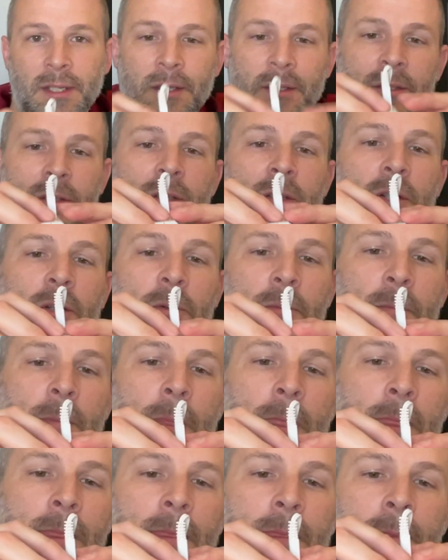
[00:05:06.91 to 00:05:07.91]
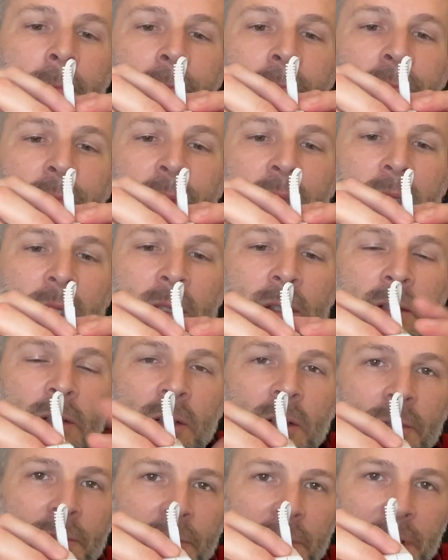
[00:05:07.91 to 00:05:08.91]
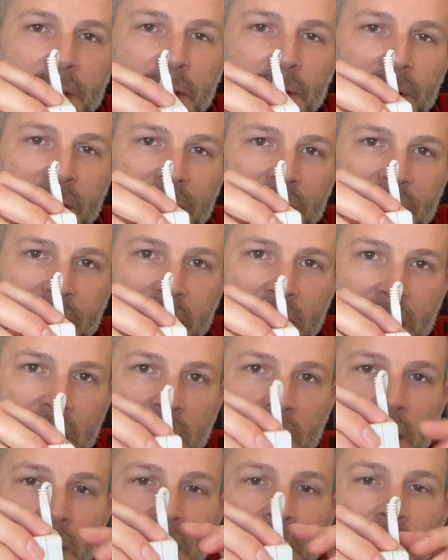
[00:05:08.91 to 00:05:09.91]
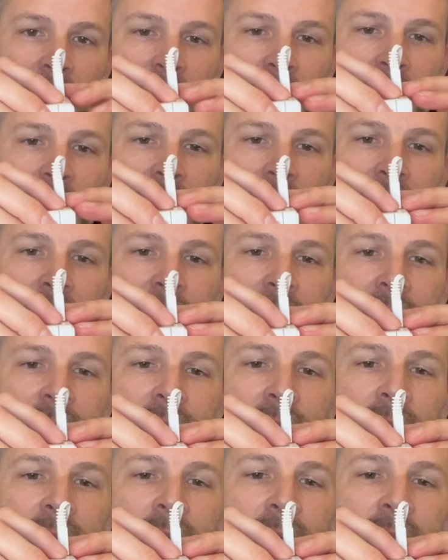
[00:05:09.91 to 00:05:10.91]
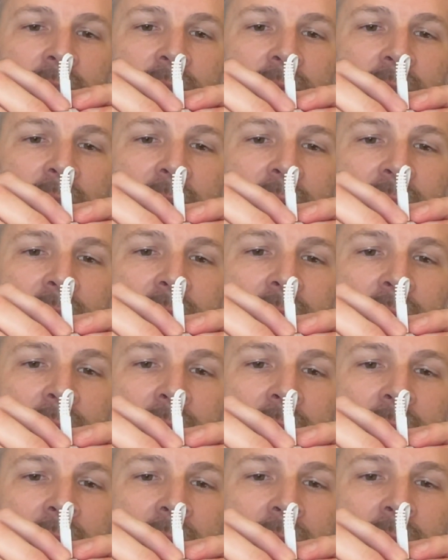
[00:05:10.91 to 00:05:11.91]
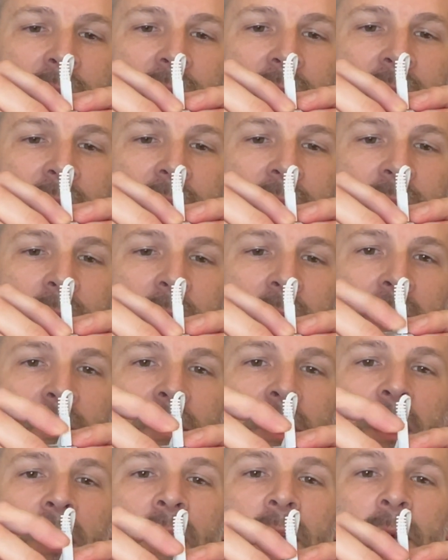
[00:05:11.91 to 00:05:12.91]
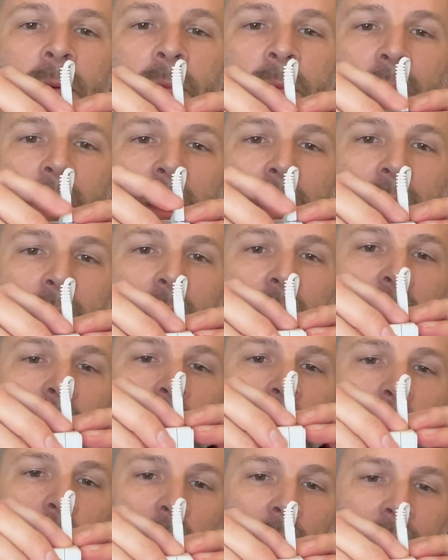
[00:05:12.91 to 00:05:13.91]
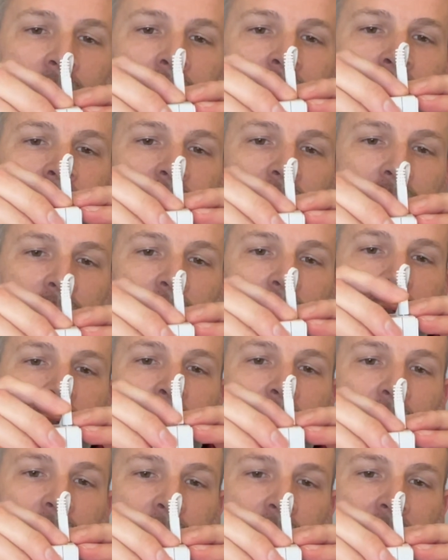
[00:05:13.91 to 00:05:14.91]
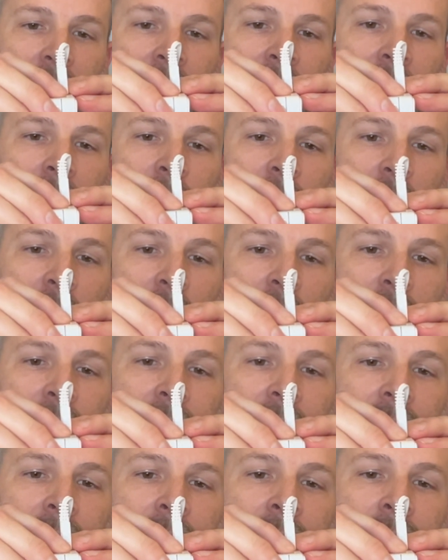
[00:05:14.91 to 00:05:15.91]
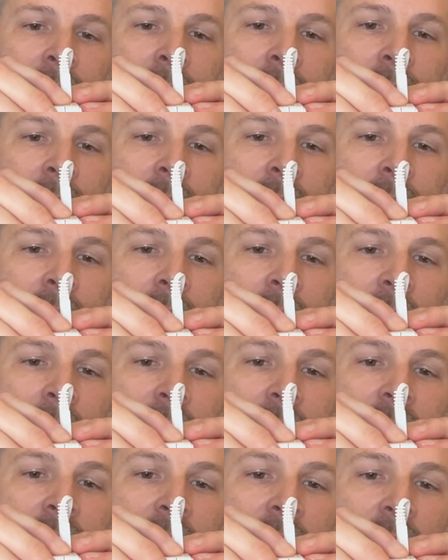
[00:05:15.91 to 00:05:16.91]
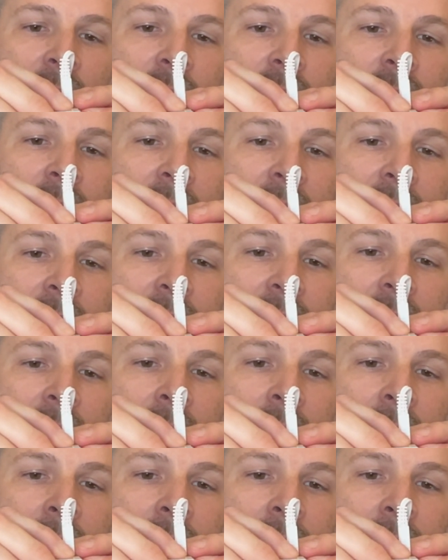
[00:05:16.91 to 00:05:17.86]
So hopefully you can see that the light is there. It's flashing right now. Try not to move. But 1, 2, 3, and we hold down. Now it's slow flashing.